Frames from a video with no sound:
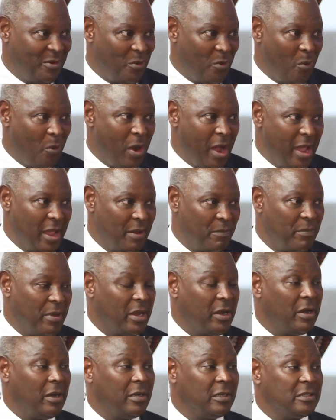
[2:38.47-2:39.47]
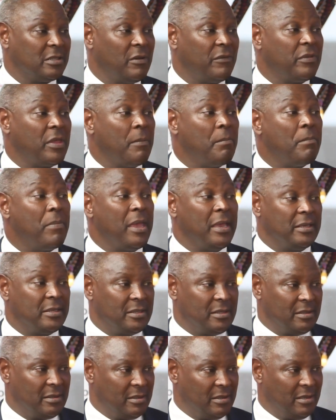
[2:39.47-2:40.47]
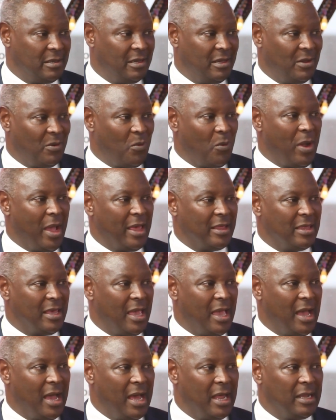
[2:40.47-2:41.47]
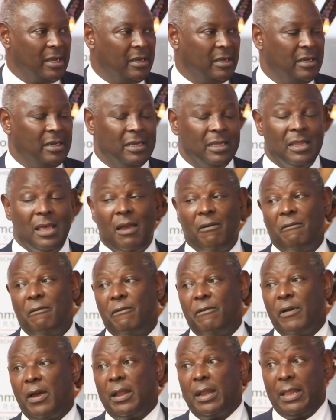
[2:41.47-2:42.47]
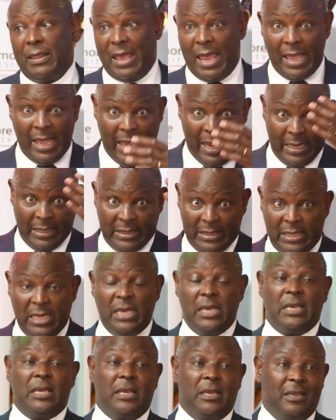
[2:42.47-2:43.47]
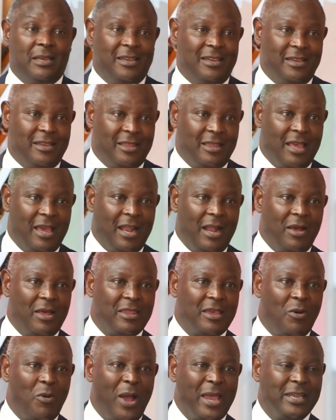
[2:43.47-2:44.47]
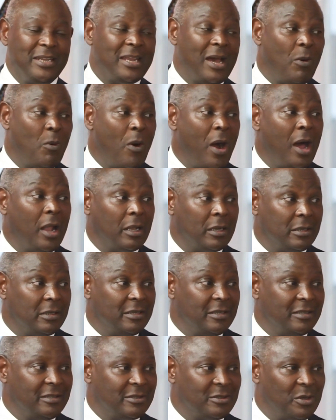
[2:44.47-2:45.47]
Why? Because of the pace where they are, they can see the wider world.